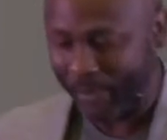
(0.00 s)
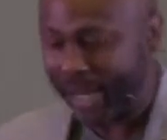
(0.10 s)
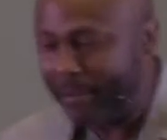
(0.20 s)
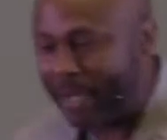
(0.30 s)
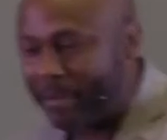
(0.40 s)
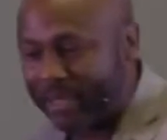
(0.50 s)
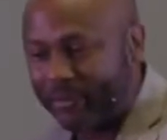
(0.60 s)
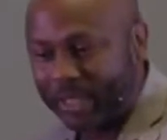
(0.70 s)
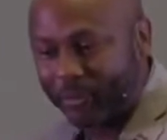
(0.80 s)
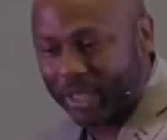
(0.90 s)
But but but
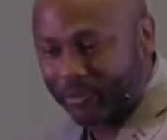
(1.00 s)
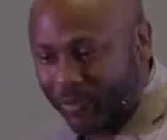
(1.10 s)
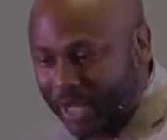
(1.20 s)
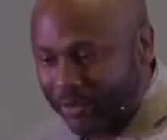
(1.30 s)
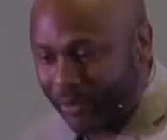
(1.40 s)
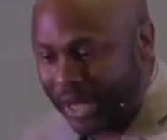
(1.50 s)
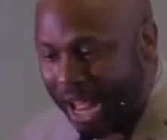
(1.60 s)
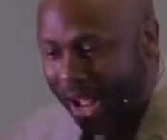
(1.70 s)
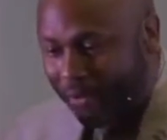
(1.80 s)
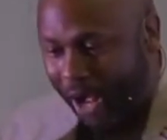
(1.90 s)
but what what what
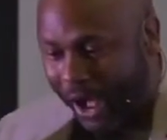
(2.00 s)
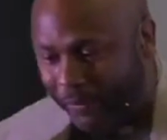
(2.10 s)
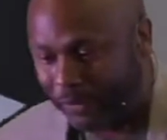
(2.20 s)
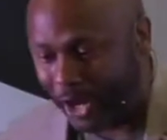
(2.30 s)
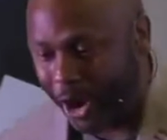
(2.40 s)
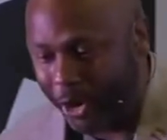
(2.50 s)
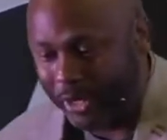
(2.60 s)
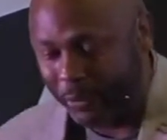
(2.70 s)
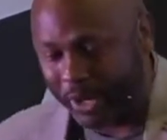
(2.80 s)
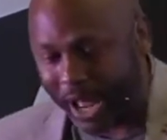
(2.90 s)
I, I've learned
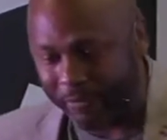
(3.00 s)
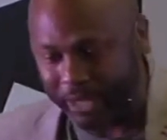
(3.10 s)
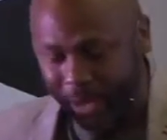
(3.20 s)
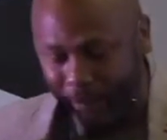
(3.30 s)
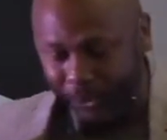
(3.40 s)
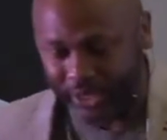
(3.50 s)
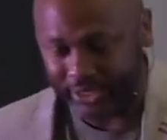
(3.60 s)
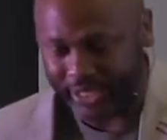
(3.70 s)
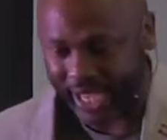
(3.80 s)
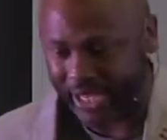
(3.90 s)
and what I've
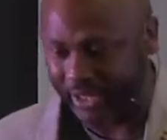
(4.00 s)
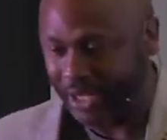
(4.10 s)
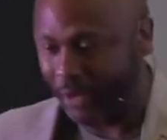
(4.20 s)
appreciated